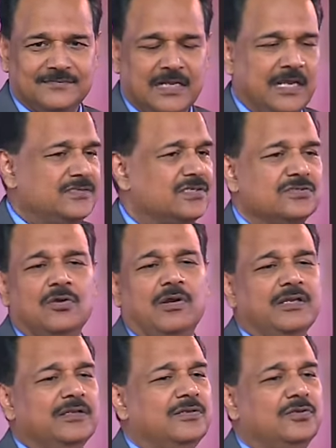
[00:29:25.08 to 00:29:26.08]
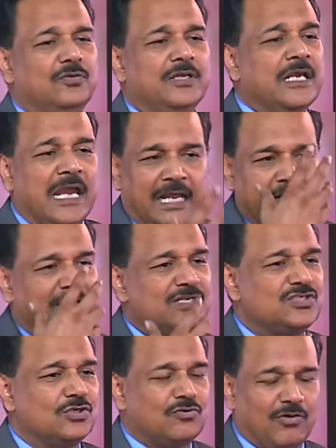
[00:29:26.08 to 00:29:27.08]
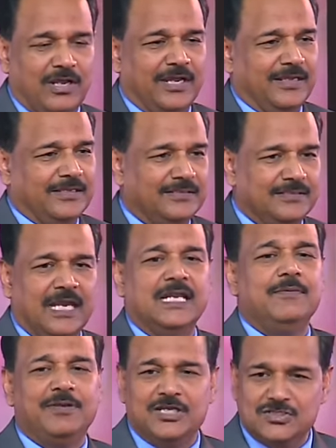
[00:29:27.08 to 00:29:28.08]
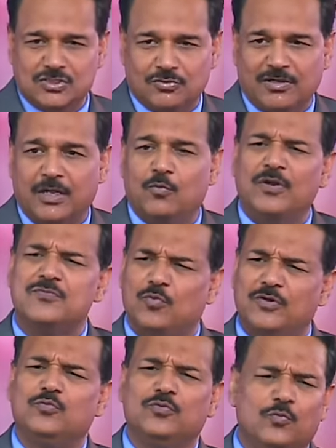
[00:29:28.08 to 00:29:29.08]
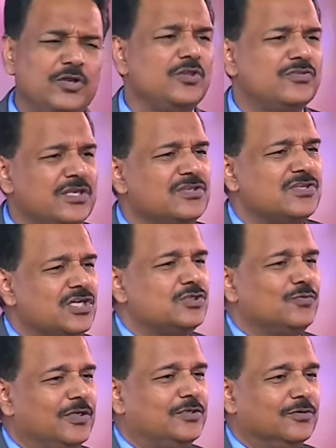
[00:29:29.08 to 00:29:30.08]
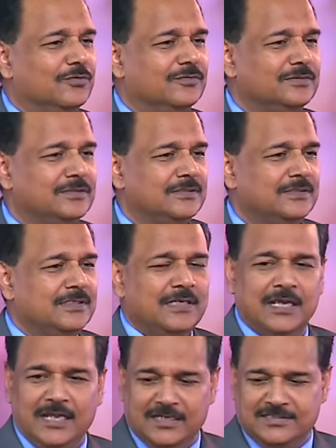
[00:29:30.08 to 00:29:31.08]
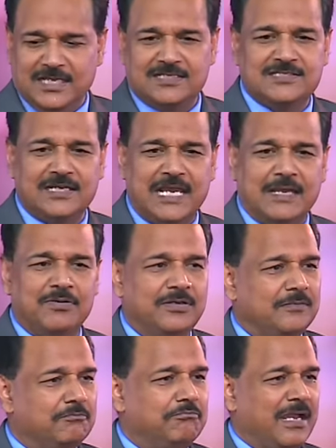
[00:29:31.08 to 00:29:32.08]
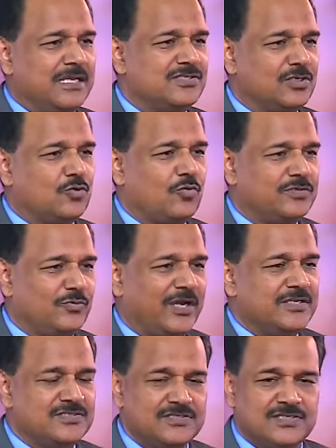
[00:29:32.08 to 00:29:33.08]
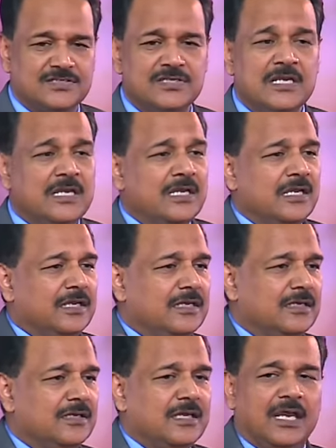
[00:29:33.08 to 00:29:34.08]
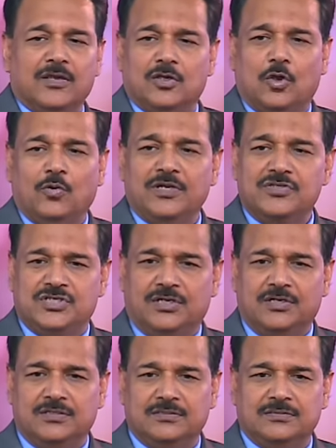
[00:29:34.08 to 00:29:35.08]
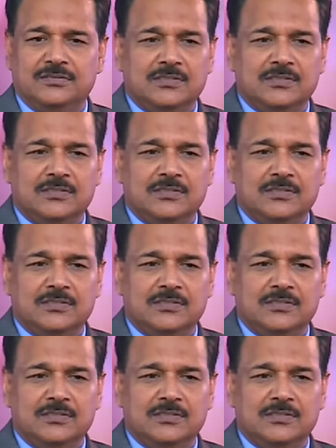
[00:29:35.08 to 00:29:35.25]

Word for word: and says, no, I didn't do it, and he begins to cry and he begins to cry. What, what, what do you think the judge will do? He takes that hammer, bangs it twice, he says, court adjourned.